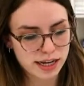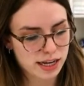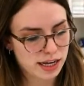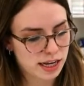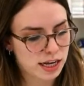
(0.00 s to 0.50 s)

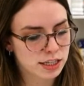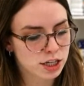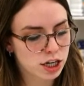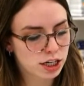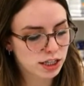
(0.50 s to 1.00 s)
And
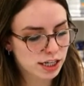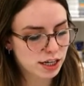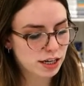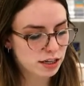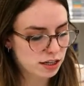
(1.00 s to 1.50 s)

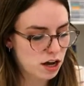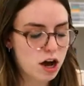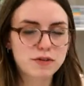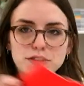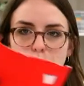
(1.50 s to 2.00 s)
earlier
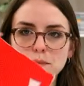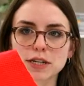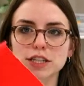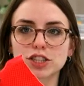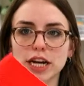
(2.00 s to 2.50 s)
Always remember
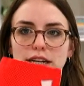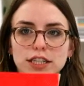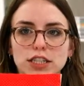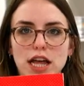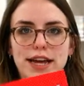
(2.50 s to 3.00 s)
to check
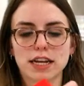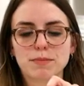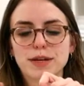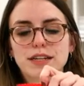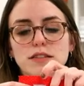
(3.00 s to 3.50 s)
your lining
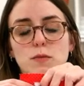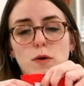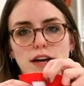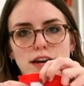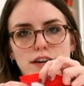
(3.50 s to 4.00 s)
piece,
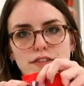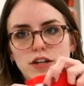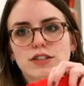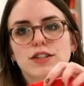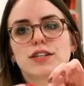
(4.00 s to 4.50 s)
what kind of
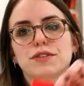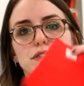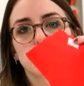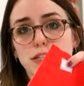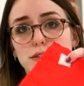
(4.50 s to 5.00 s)
Velcro you
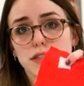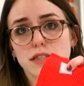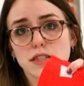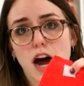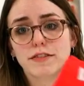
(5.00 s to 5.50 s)
use? We use the
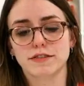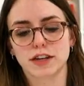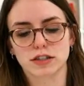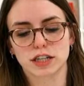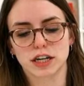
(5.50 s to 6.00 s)
soft
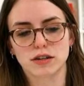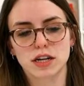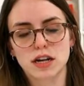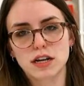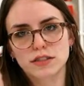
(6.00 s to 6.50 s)
Velcro,
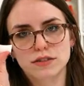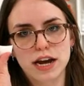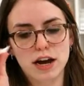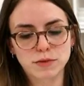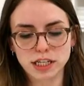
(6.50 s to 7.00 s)
so
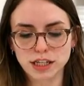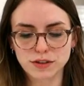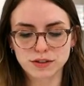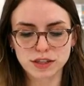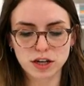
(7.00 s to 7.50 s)
now I'm gonna
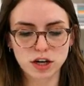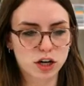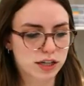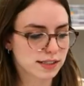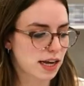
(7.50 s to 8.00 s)
use the
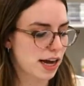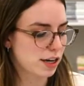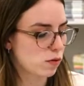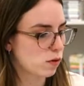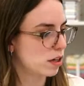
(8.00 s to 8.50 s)
hook
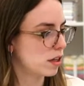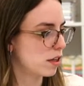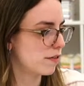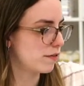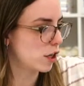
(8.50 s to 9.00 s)
side or
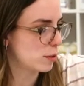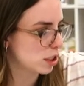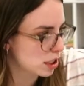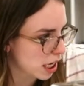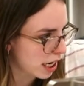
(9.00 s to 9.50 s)
the firmer
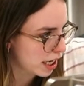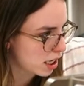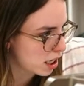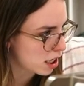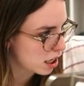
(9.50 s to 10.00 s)
side
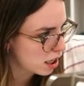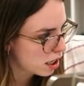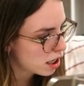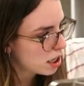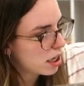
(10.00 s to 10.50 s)

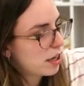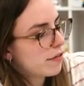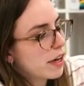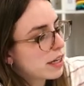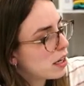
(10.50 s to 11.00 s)

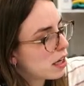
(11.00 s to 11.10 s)
if I can